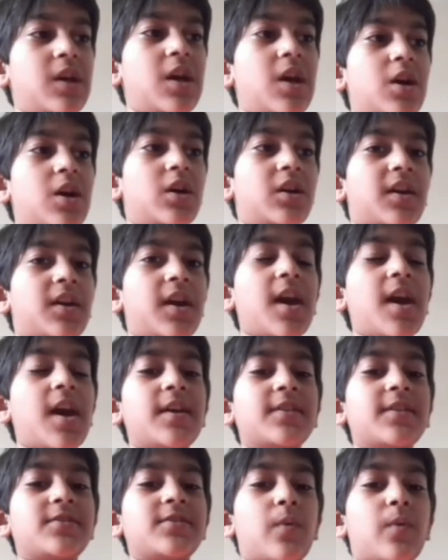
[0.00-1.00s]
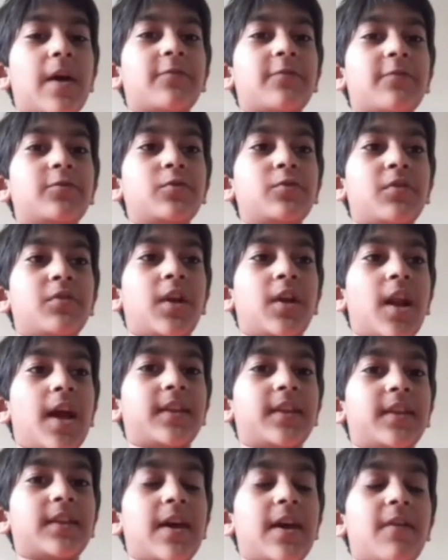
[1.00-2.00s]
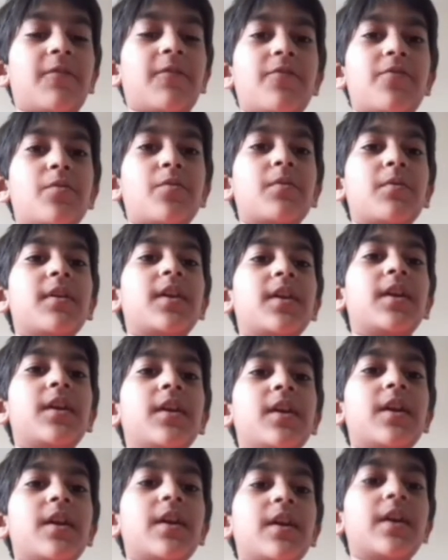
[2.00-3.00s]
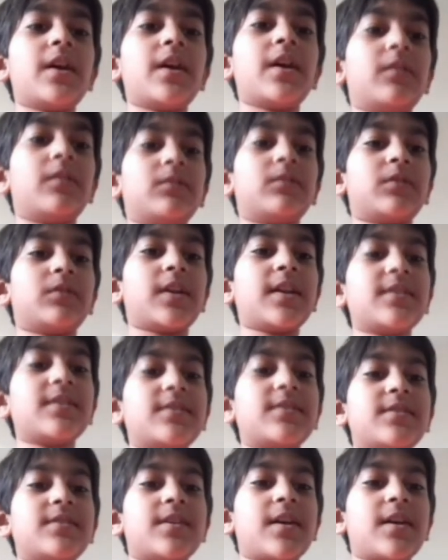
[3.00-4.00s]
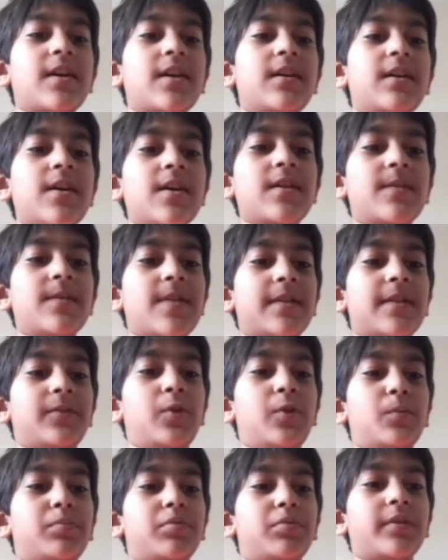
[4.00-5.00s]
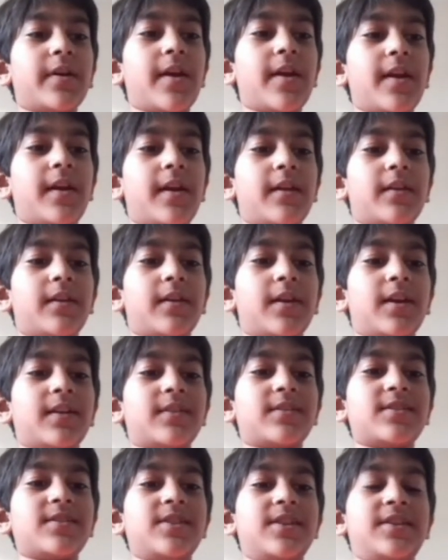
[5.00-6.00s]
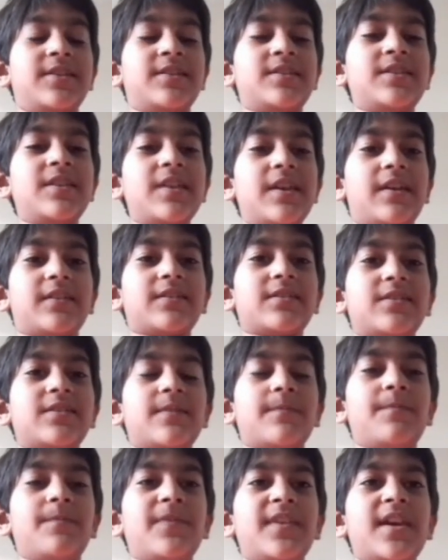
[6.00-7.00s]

Okay, so after knight f3, let's say that you play knight c6.